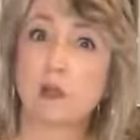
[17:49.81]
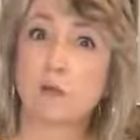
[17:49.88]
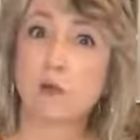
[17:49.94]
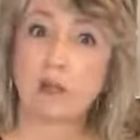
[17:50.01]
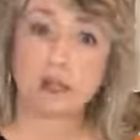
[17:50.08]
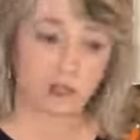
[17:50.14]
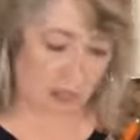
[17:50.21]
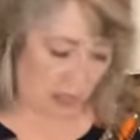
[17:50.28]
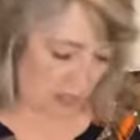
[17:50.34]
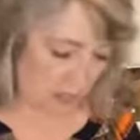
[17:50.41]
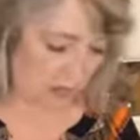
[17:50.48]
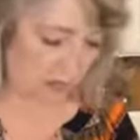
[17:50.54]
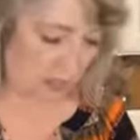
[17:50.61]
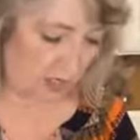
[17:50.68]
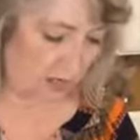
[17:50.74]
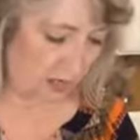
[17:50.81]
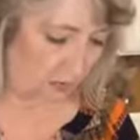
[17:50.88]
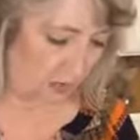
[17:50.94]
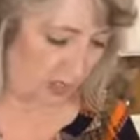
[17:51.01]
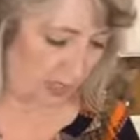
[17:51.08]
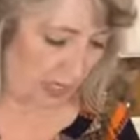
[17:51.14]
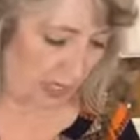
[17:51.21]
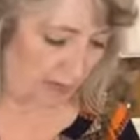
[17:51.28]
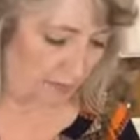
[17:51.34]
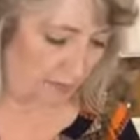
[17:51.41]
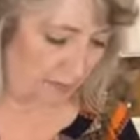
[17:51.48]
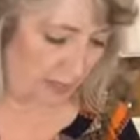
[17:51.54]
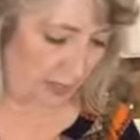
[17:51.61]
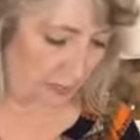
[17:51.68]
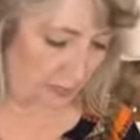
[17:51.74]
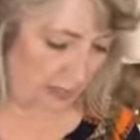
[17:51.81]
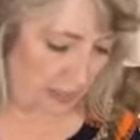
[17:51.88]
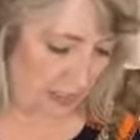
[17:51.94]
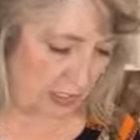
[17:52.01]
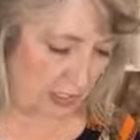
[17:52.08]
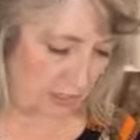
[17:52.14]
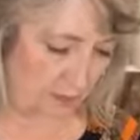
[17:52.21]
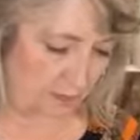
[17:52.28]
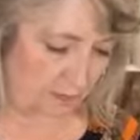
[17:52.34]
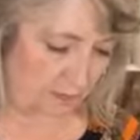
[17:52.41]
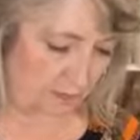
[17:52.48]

what your colors are and what you have available to you.